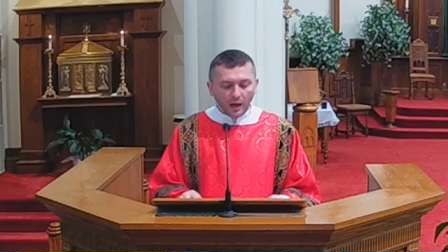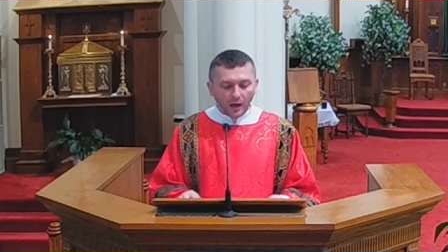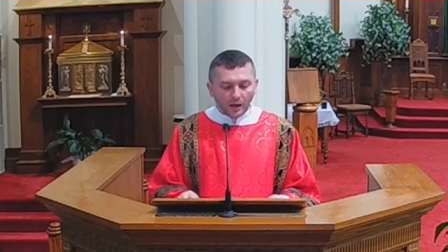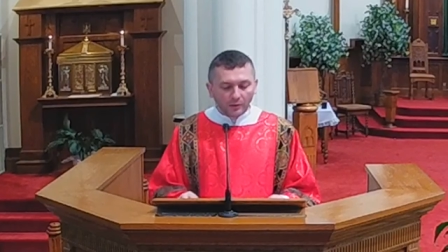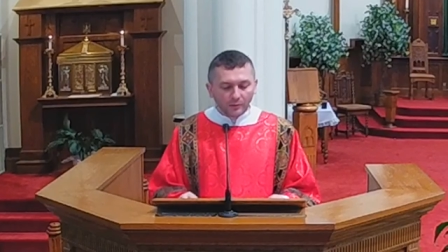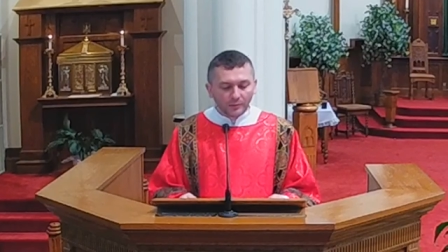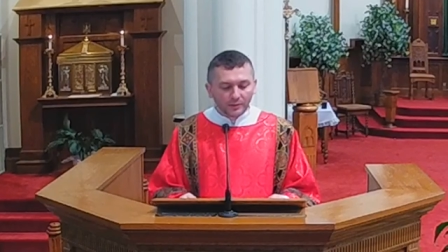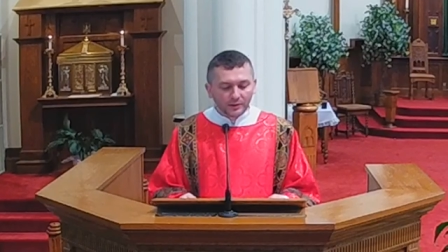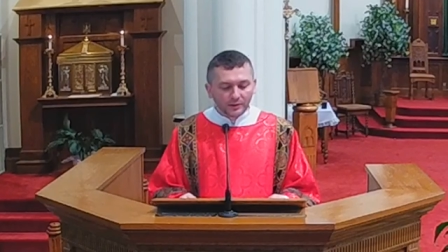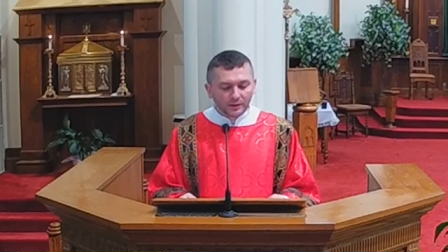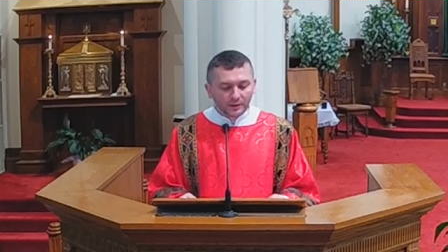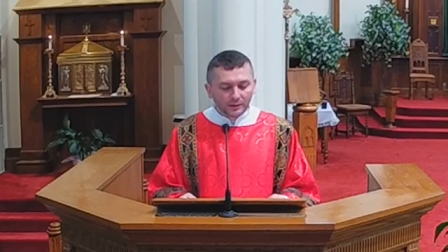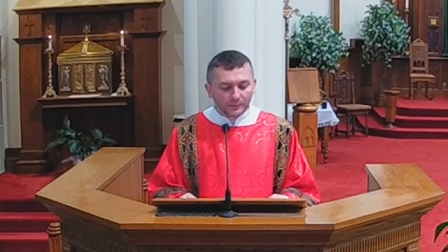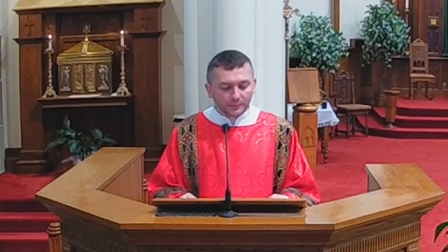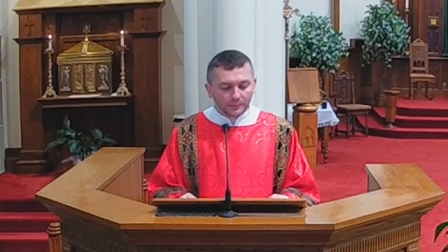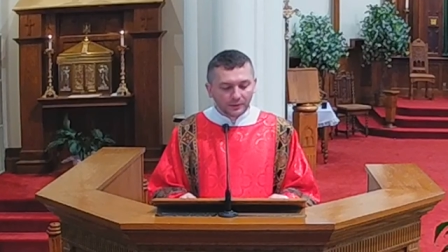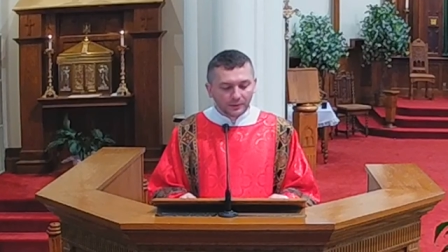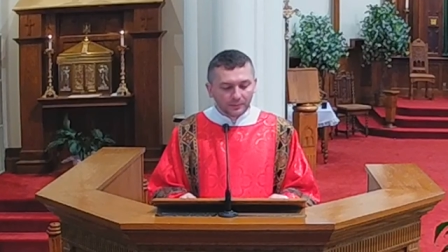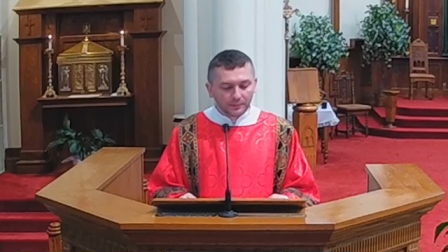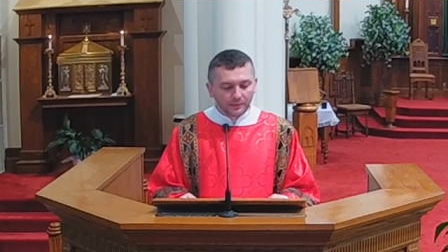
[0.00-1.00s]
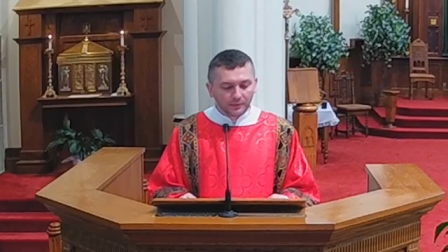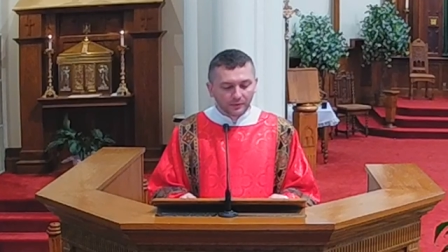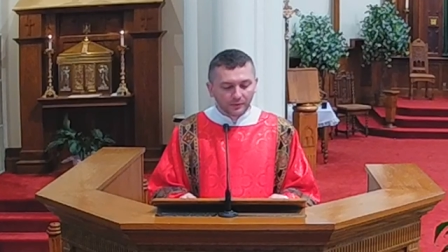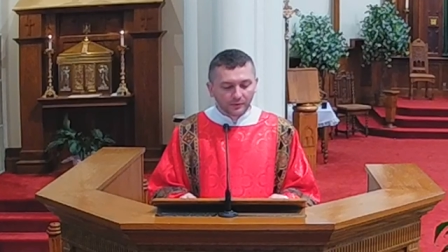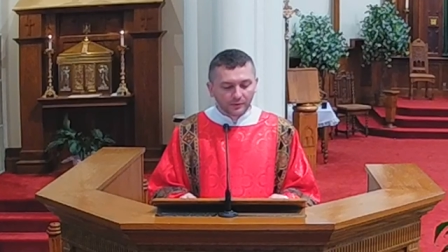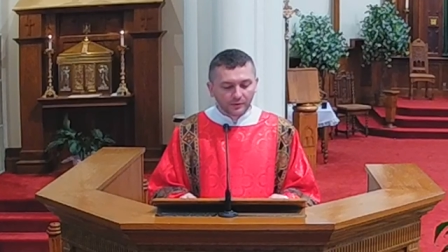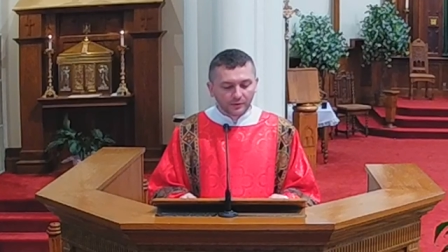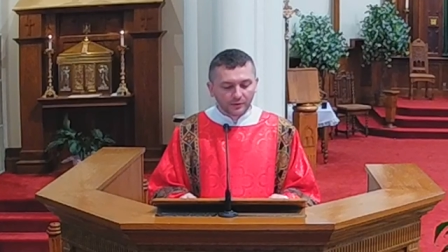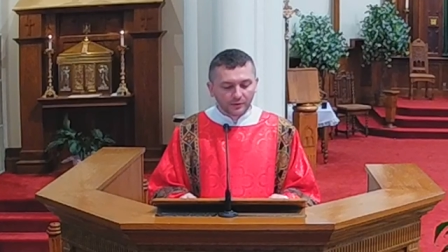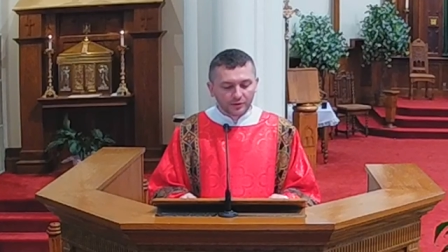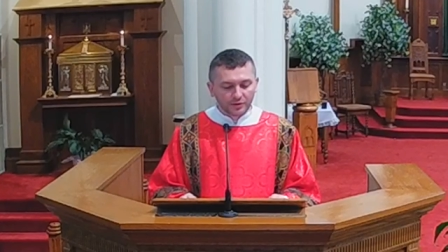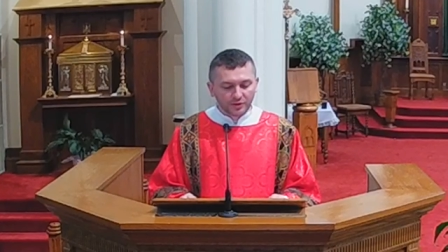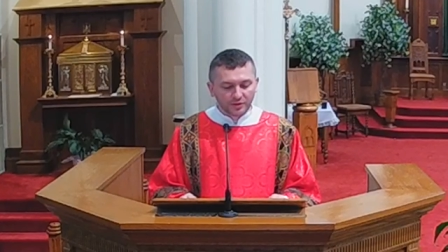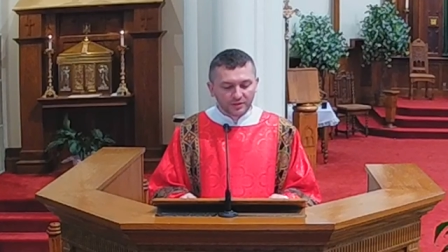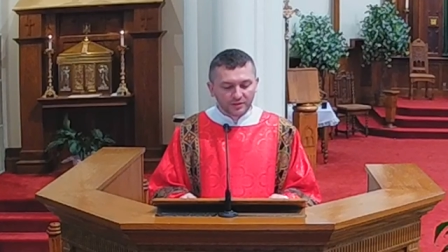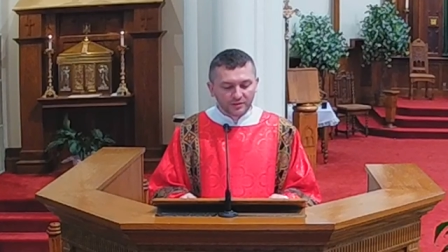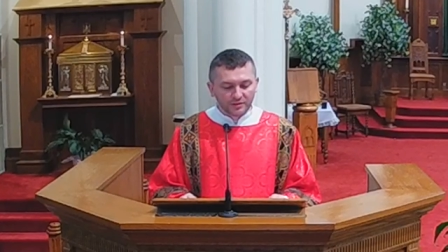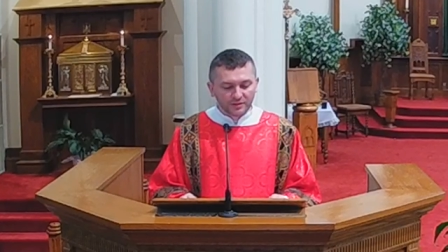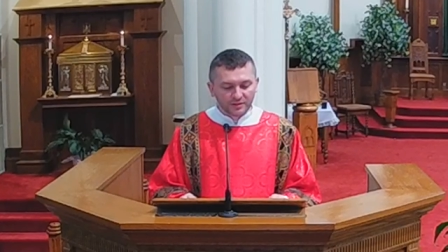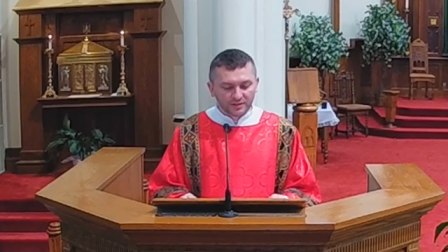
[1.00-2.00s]
How many people
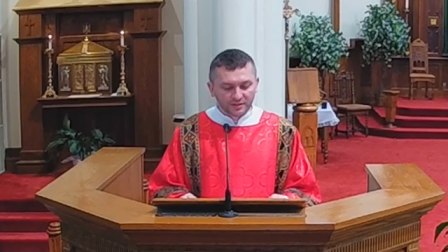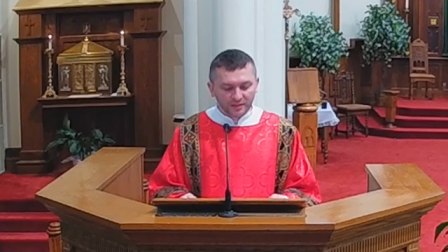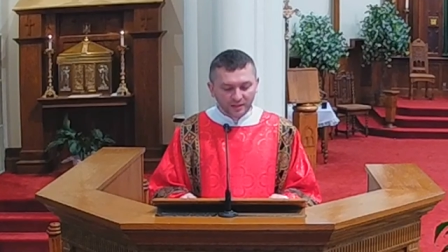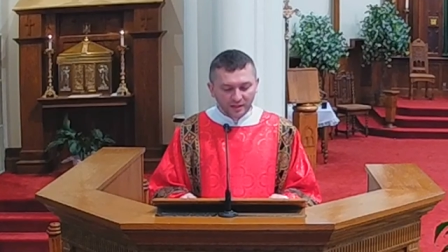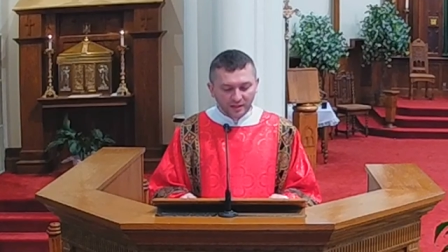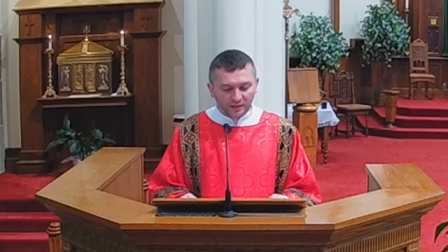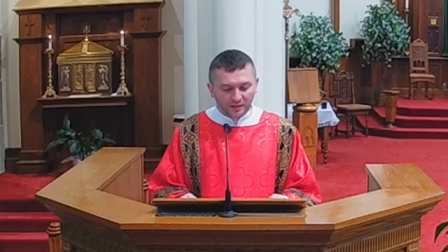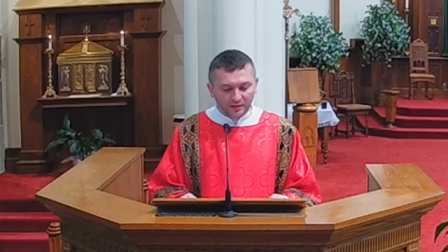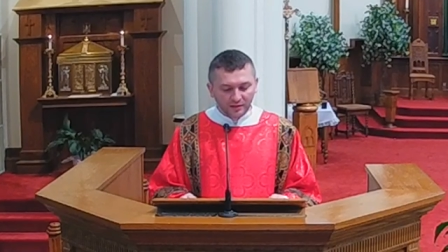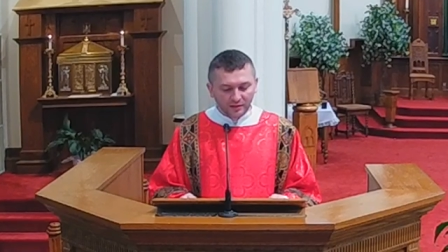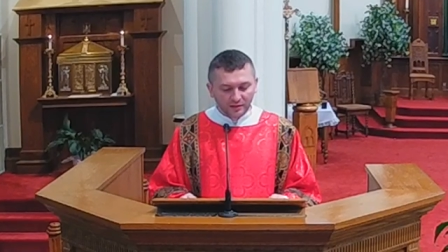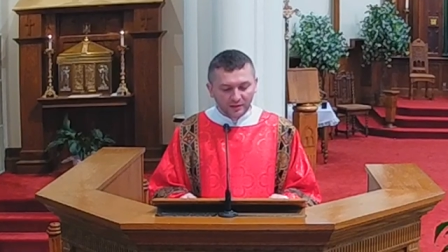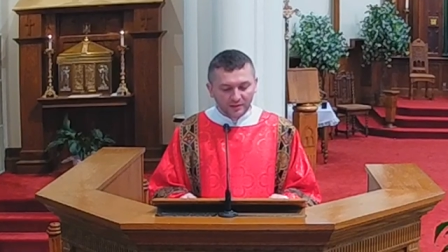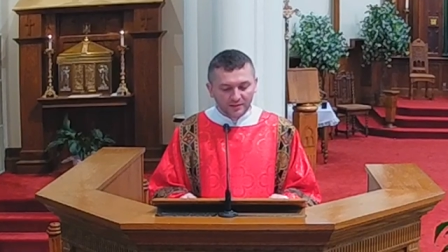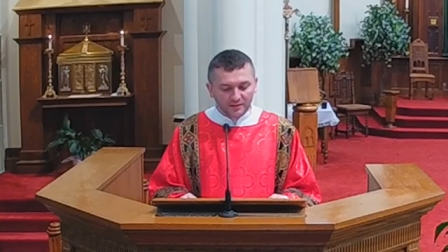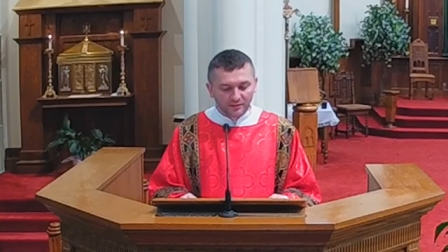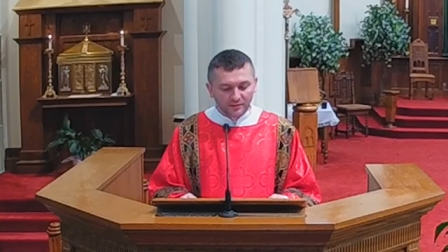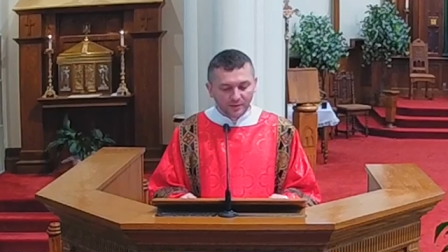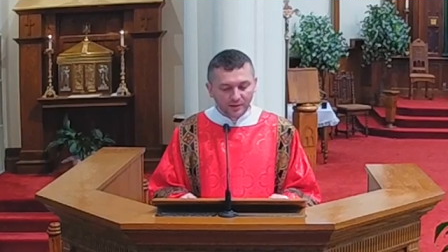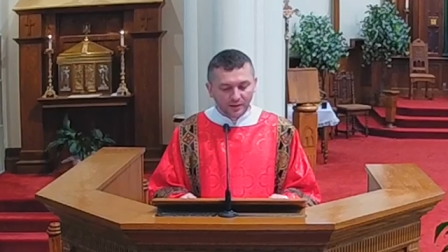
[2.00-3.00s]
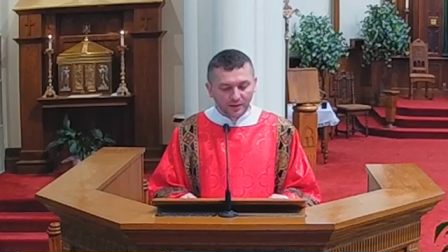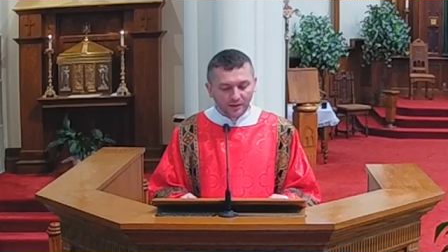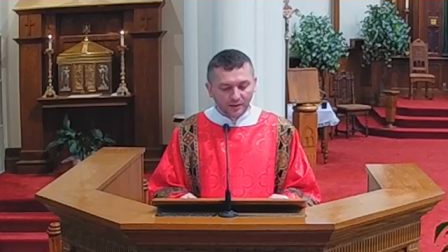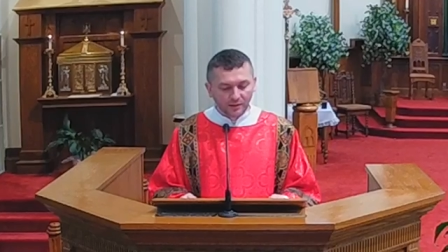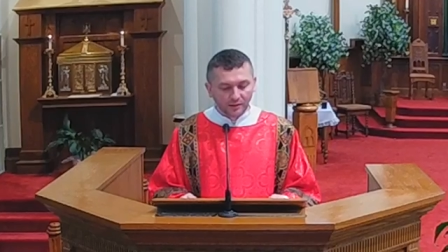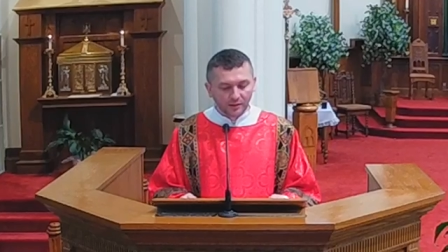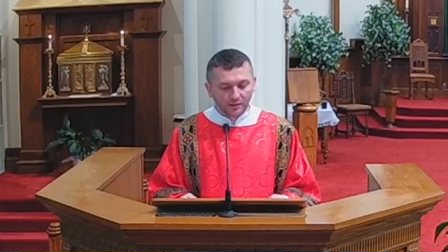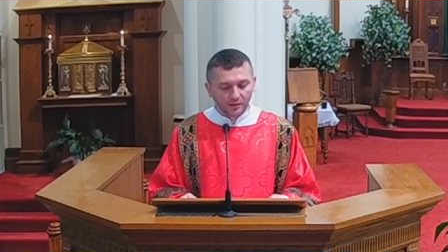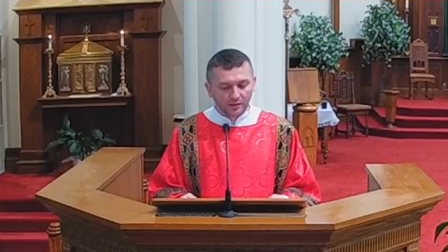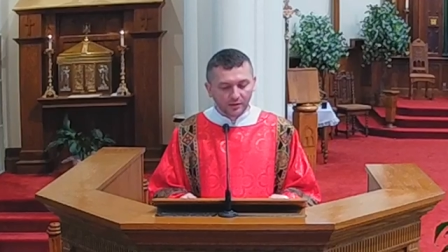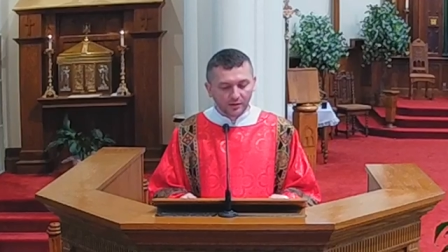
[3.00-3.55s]
Jesus said this way,